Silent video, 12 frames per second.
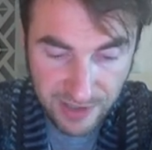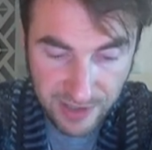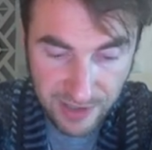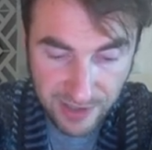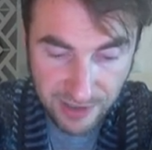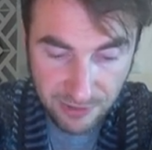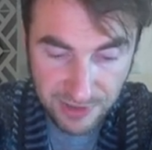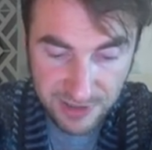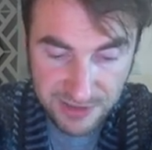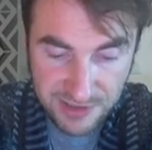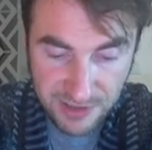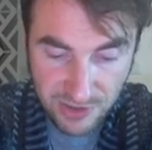How
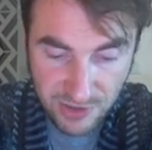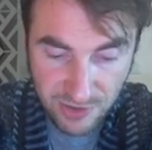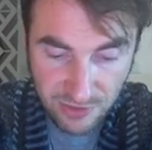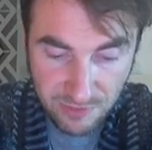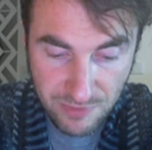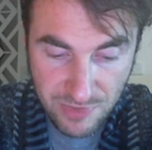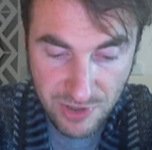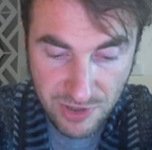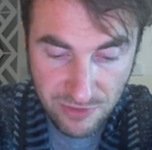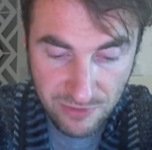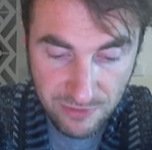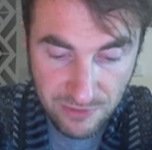does a
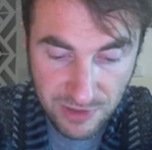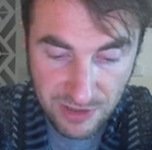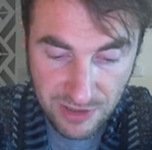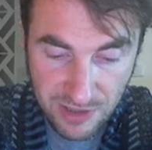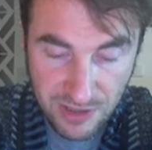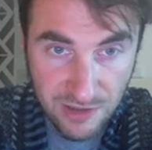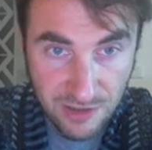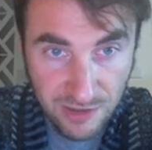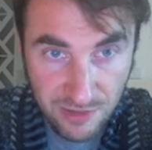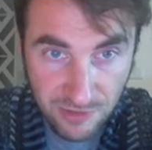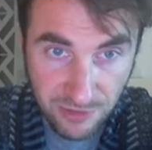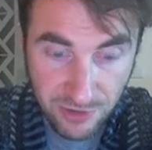community
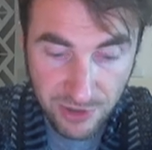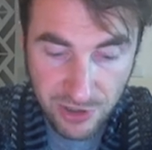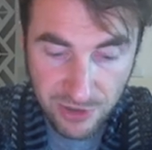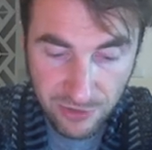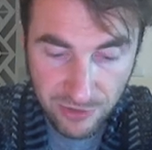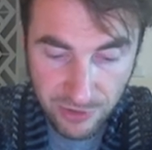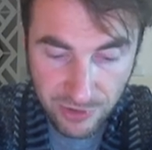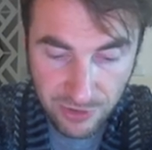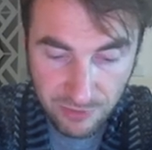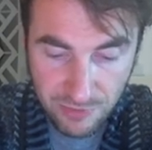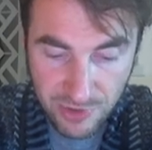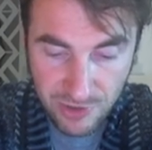or your
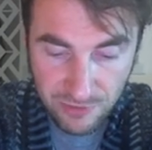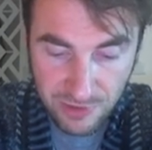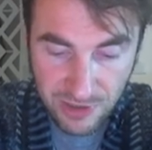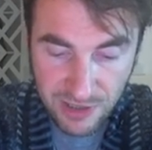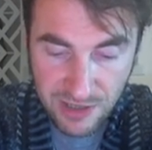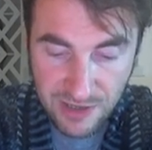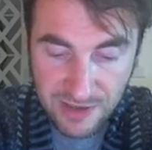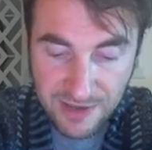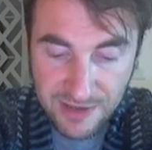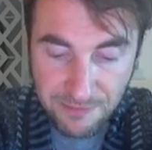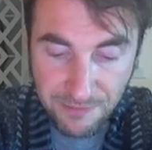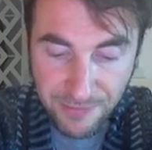community
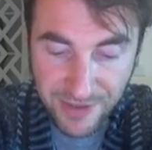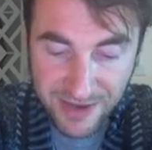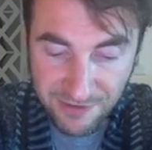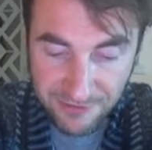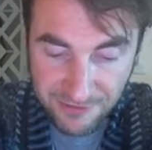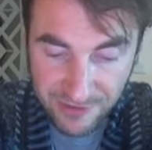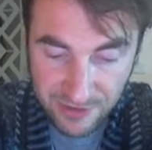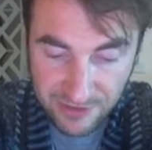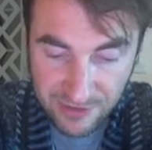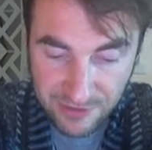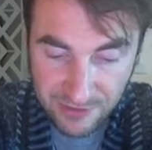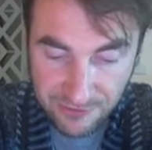
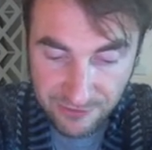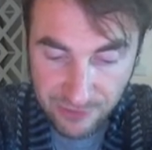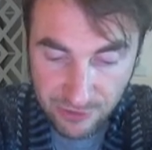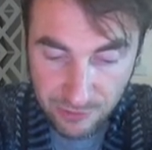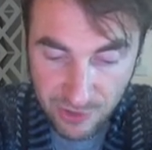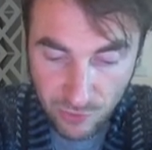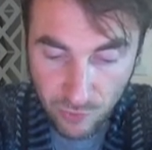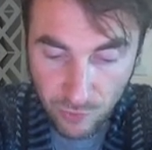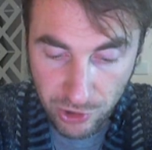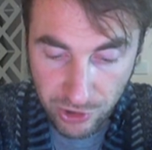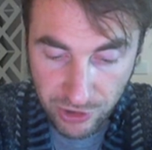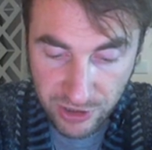benefit from the
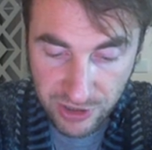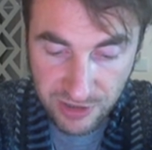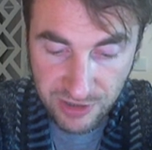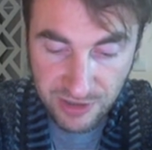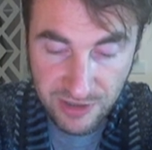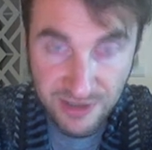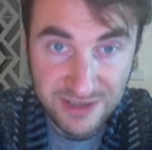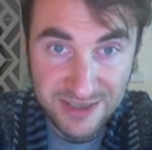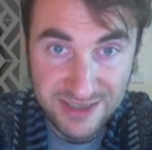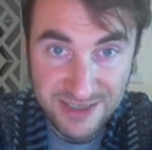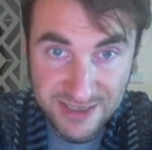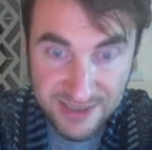work
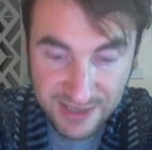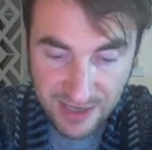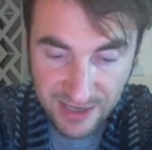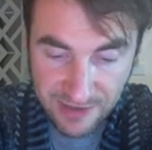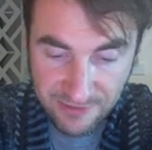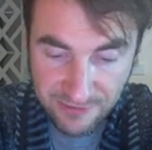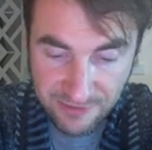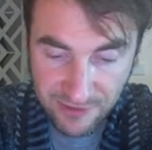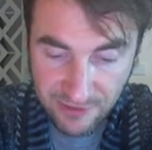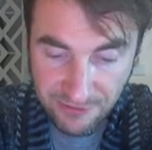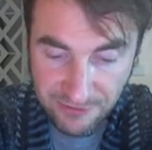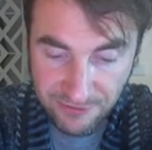Save
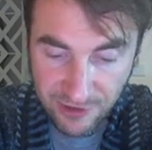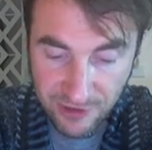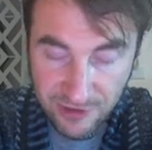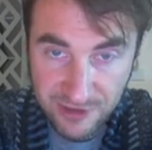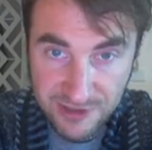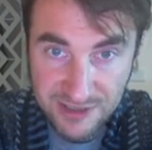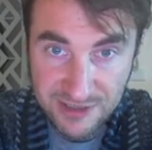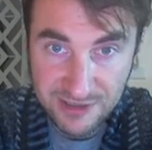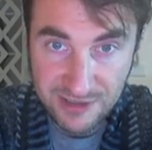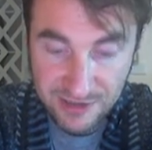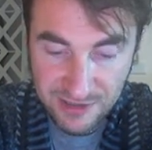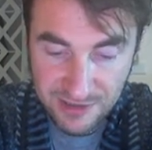a Fox
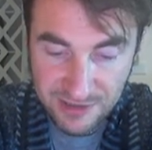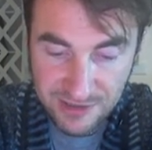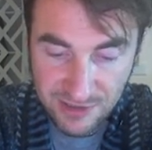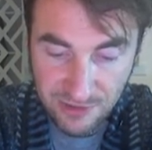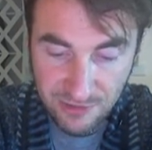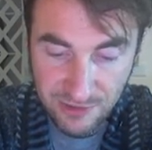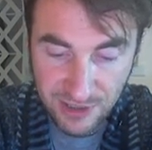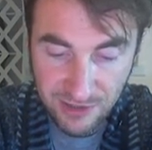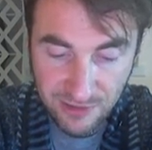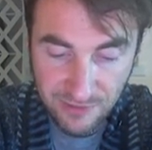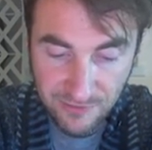is doing?